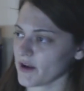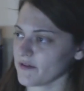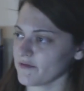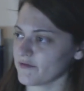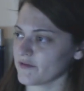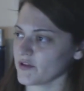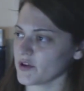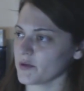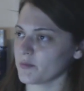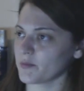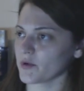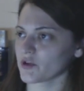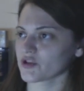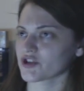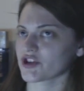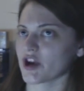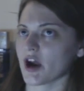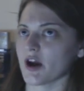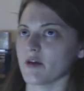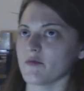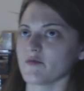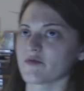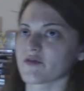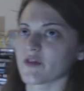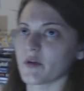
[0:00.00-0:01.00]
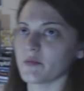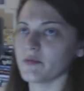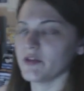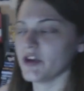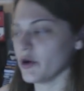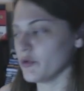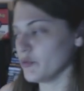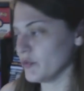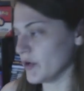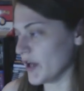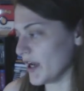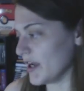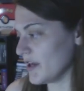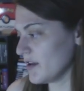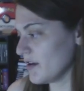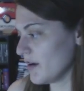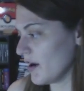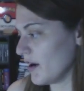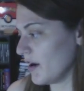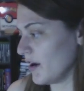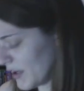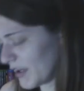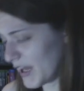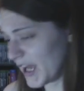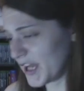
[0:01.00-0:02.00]
waiting for the bus home from
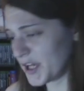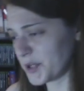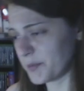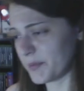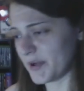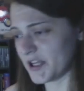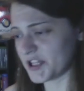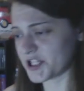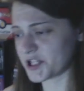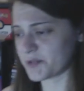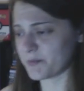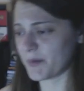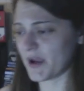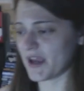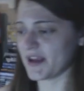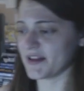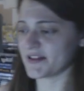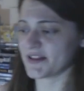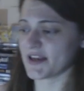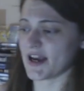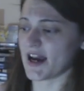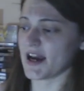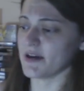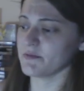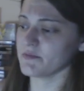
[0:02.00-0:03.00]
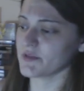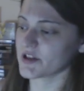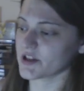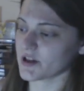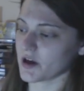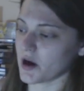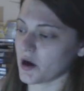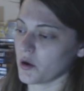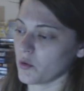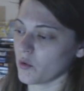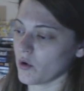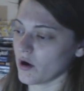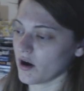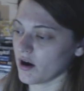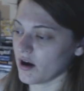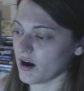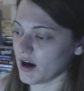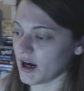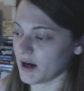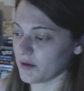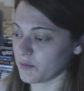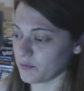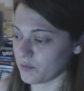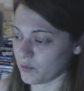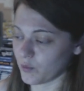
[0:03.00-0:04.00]
uni, and I had a bit of spare time, so
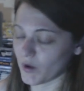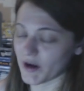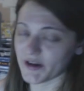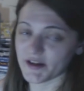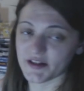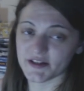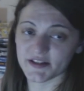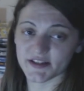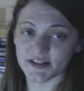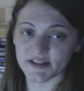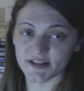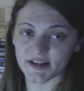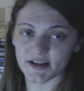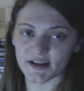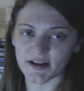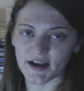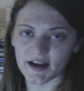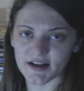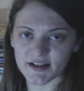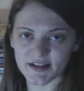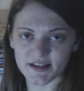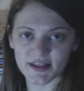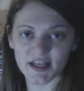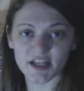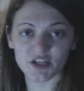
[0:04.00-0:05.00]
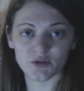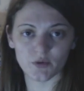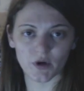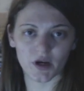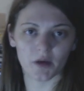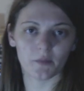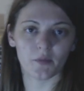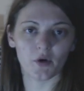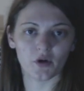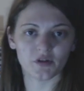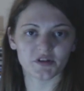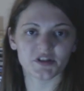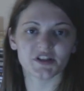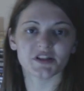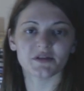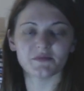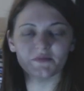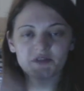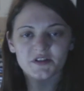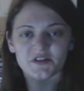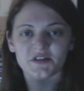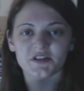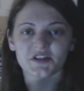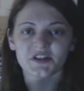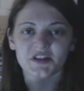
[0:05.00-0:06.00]
I went in CEX, and that's when I bought the
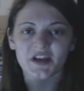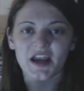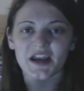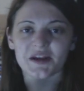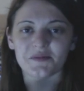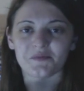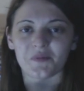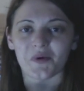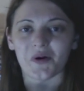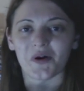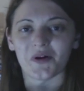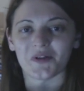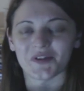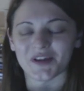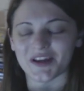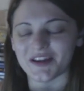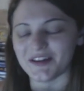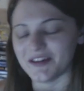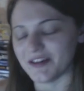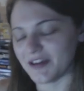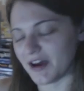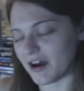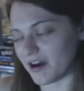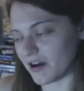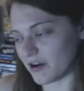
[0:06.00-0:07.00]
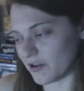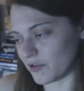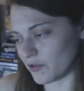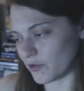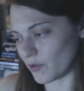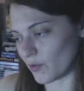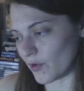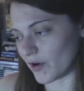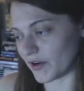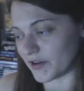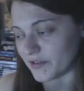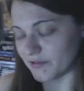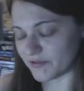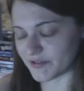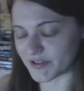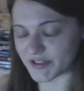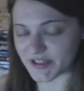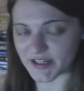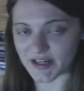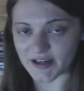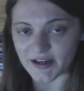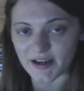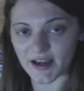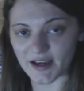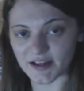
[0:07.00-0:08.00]
Simpsons skateboard in, the one
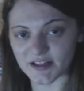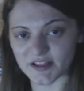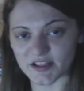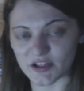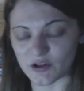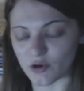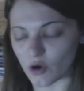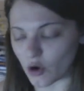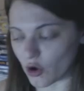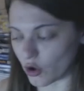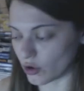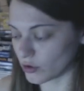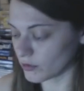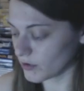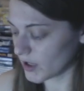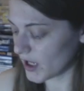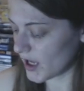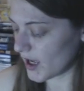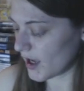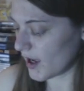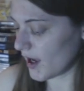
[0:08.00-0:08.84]
CEX in Hull.